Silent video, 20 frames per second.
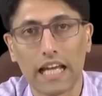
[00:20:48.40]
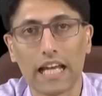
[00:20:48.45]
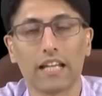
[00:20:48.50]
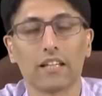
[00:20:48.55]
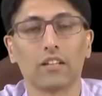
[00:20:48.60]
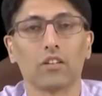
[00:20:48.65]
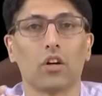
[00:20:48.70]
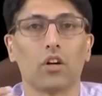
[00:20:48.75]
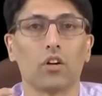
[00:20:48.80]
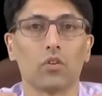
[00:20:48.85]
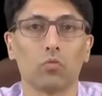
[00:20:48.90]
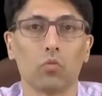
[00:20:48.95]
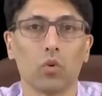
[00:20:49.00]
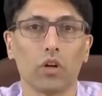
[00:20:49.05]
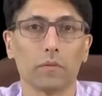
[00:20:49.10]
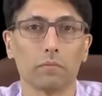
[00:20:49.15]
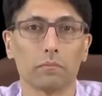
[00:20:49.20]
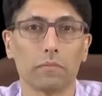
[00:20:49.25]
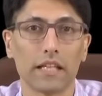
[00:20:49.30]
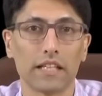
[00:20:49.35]
and on
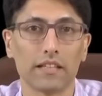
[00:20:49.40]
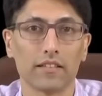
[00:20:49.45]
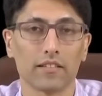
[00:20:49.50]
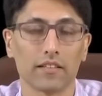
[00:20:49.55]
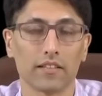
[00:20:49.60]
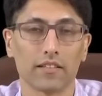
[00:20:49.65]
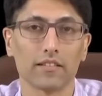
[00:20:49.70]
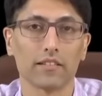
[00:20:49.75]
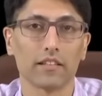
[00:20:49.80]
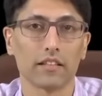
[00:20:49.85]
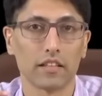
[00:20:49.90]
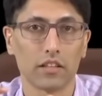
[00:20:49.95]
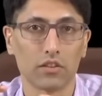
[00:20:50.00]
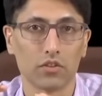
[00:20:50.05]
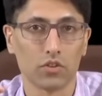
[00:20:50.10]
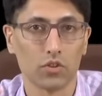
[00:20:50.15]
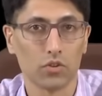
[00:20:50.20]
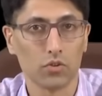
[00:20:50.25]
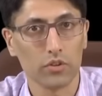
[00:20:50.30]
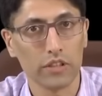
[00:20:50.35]
what basis the
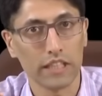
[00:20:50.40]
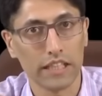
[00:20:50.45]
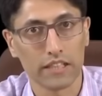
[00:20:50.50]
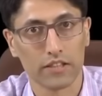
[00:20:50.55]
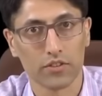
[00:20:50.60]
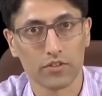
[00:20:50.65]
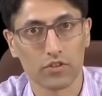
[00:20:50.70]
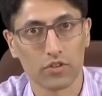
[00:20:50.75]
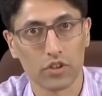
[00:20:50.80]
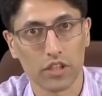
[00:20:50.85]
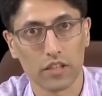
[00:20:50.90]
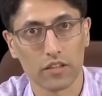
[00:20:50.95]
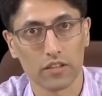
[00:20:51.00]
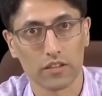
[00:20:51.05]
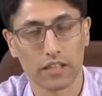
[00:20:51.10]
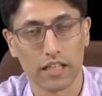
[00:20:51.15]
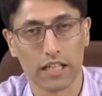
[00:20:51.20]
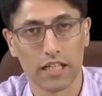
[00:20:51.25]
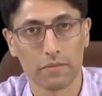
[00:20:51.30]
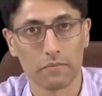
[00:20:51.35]
2 years jail
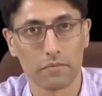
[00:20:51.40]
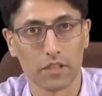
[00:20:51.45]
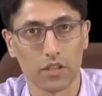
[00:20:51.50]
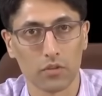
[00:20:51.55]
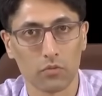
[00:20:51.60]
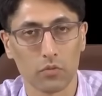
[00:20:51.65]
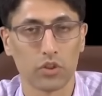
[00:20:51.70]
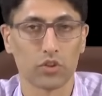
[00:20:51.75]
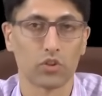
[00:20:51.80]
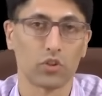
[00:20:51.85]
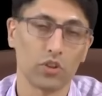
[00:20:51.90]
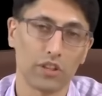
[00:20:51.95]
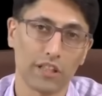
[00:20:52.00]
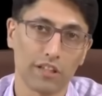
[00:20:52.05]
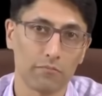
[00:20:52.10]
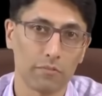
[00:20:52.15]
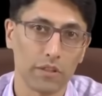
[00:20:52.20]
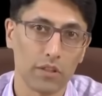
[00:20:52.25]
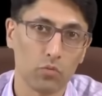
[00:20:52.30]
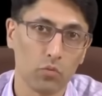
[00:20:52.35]
time, which could
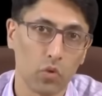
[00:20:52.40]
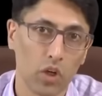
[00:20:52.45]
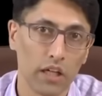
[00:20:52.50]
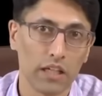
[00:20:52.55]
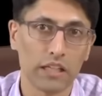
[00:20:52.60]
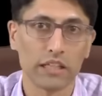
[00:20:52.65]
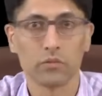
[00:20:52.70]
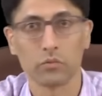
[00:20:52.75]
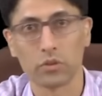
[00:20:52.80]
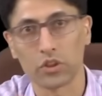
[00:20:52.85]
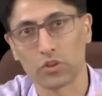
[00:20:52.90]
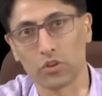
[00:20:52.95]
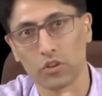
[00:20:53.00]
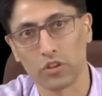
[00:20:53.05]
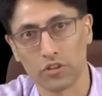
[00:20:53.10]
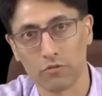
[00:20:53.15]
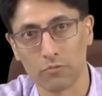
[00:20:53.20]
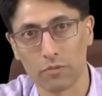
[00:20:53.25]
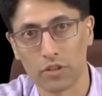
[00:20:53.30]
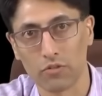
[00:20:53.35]
have been 1, which
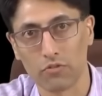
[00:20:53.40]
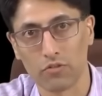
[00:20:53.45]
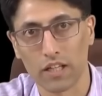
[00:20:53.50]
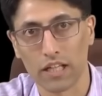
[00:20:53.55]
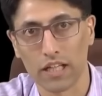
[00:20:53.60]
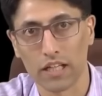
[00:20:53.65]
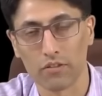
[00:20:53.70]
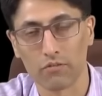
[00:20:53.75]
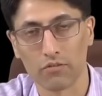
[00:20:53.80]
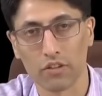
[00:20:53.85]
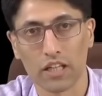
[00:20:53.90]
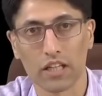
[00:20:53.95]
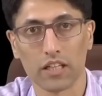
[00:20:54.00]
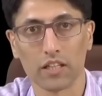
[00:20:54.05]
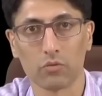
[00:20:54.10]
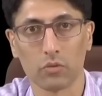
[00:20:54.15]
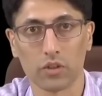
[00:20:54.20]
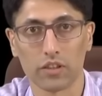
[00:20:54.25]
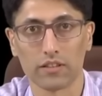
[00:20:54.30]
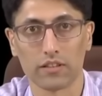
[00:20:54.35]
could have been 5,
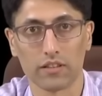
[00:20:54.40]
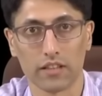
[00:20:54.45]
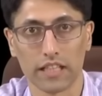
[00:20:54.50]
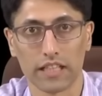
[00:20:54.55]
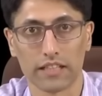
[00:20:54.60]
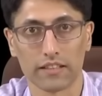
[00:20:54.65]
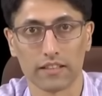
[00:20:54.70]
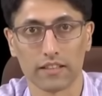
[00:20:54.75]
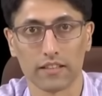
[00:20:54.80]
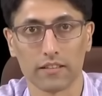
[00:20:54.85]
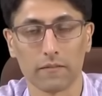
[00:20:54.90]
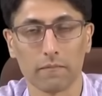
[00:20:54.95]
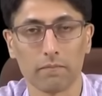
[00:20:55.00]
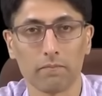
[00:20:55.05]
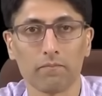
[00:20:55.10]
was selected.